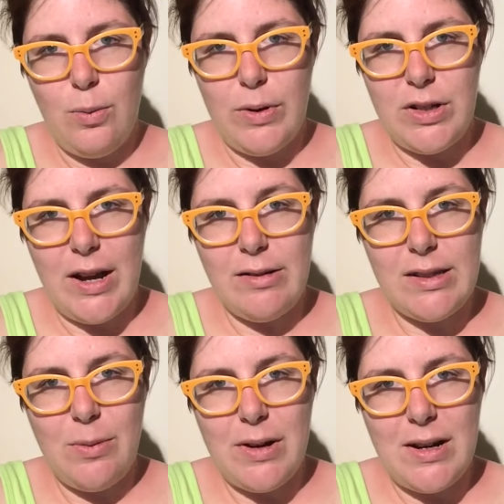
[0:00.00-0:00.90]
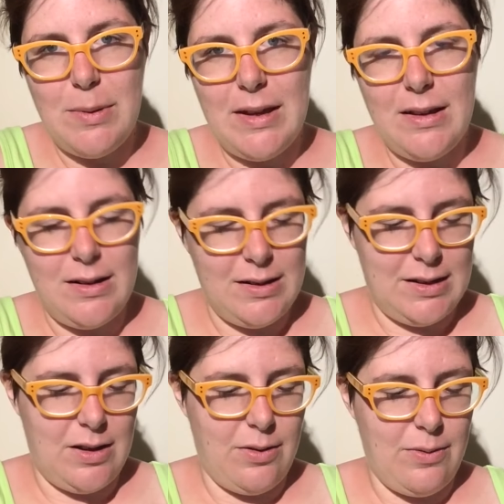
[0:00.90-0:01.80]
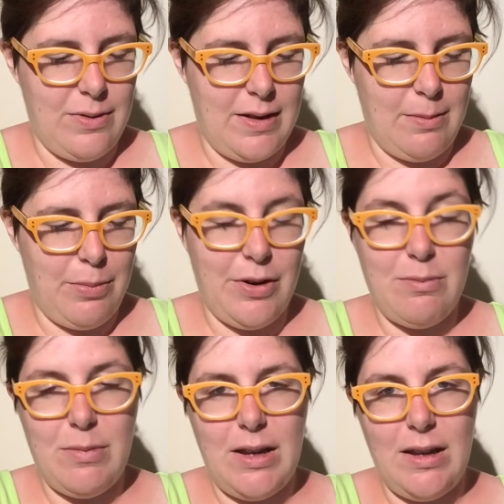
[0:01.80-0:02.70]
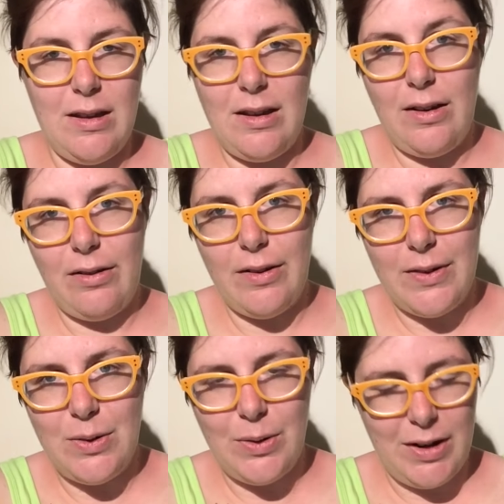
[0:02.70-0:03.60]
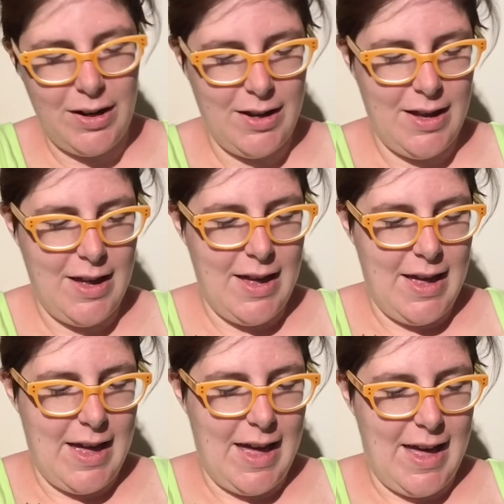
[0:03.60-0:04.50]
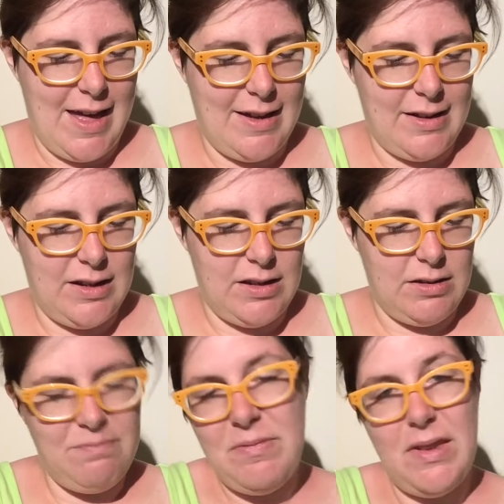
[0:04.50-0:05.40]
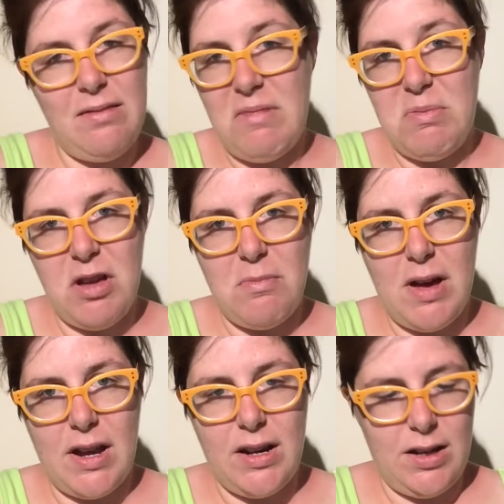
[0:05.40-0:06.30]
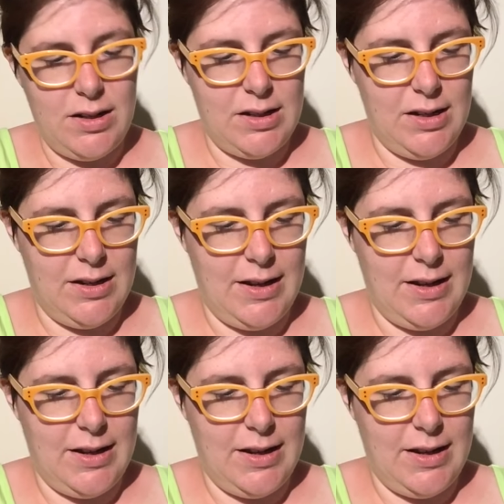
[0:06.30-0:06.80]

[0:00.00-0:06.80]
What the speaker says: which house I wanted to be in, so they put me in Gryffindor, and I'm not mad at it.